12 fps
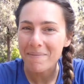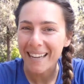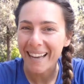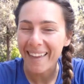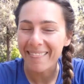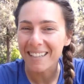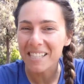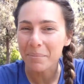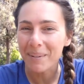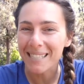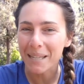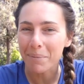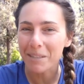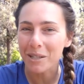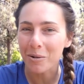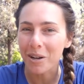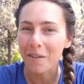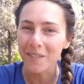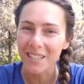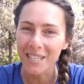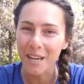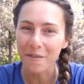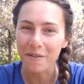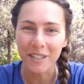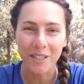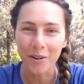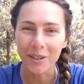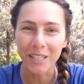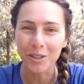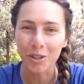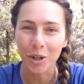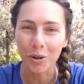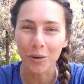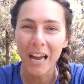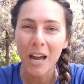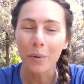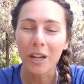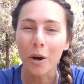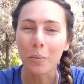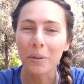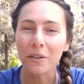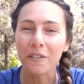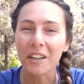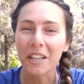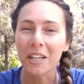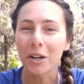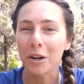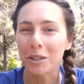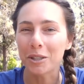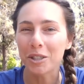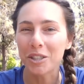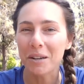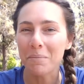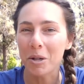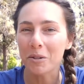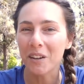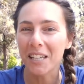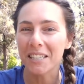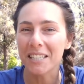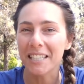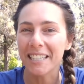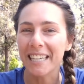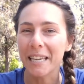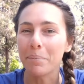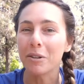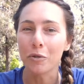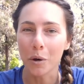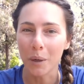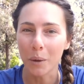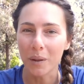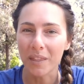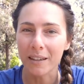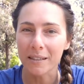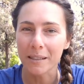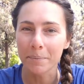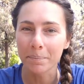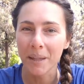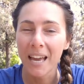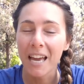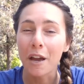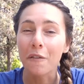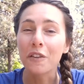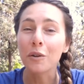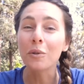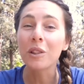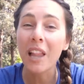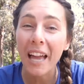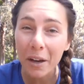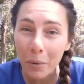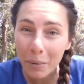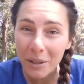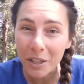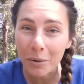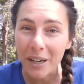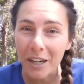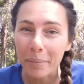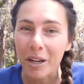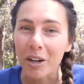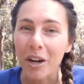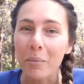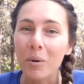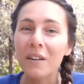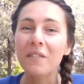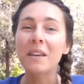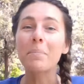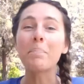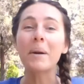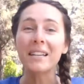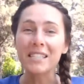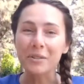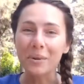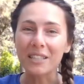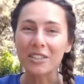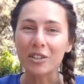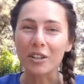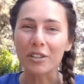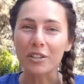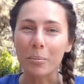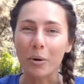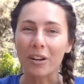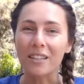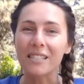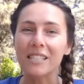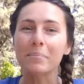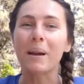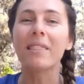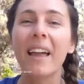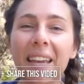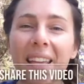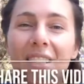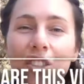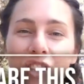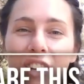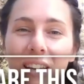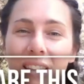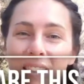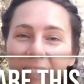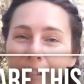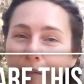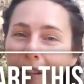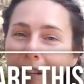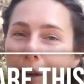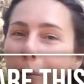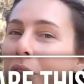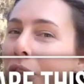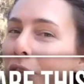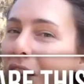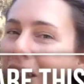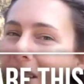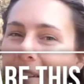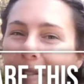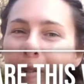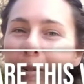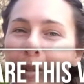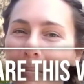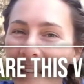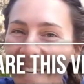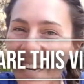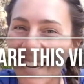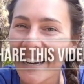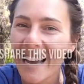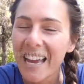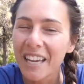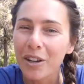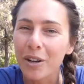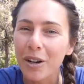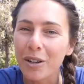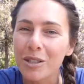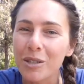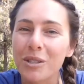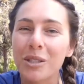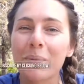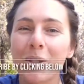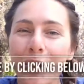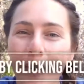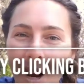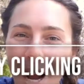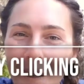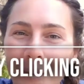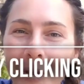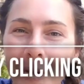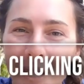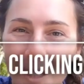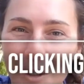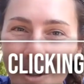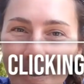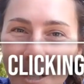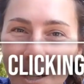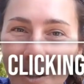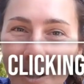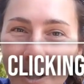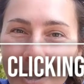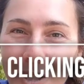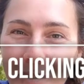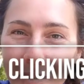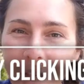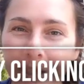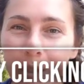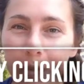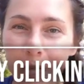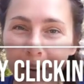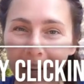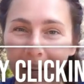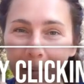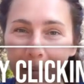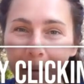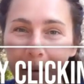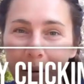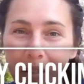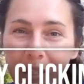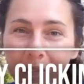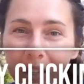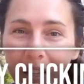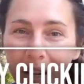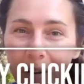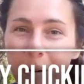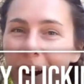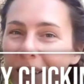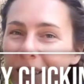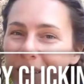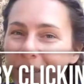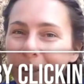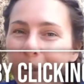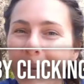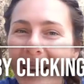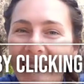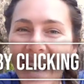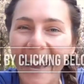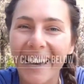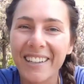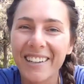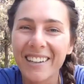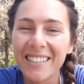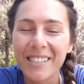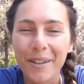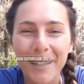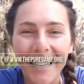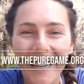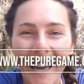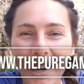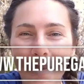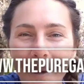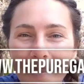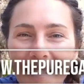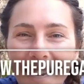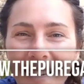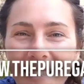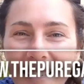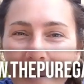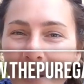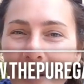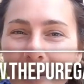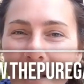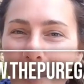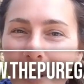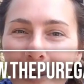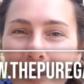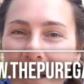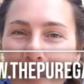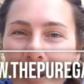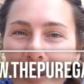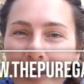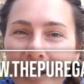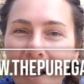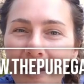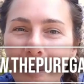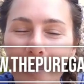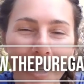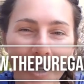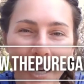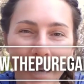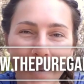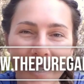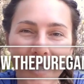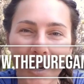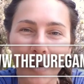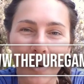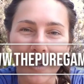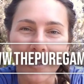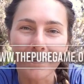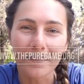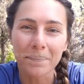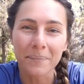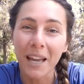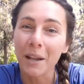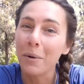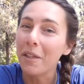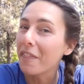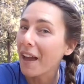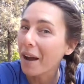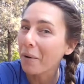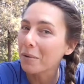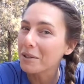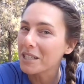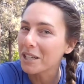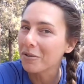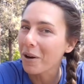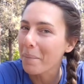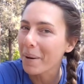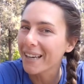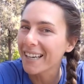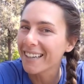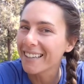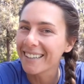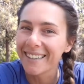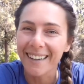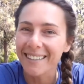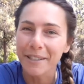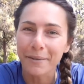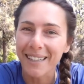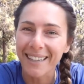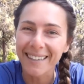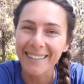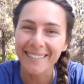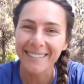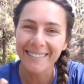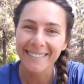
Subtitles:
me in this week's episode of the Tiff and Tony Show. We hope you feel encouraged and motivated to keep growing with us. If you like what we do here at Peer Game, one of the best ways you can support us is by liking and sharing this video with your friends on social media. You can also subscribe to our YouTube channel using the button directly below this video on YouTube. And you can donate at our website, www.thepeergame.org. And with that, we'll see you right back here next week.